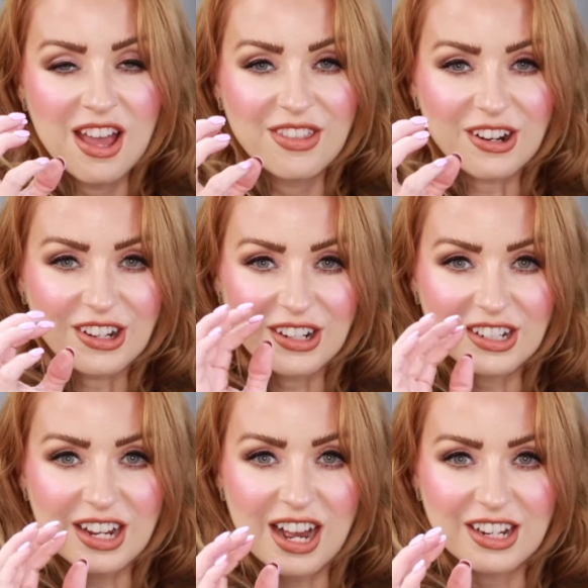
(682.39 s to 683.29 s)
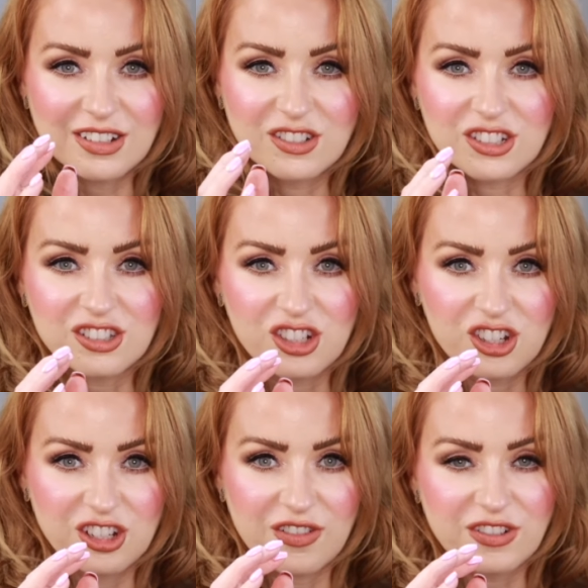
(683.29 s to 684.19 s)
they're gonna kind of just
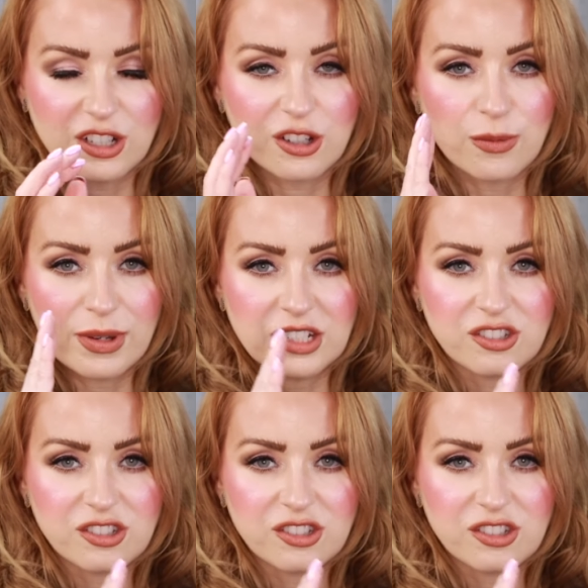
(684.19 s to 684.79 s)
shift a little bit.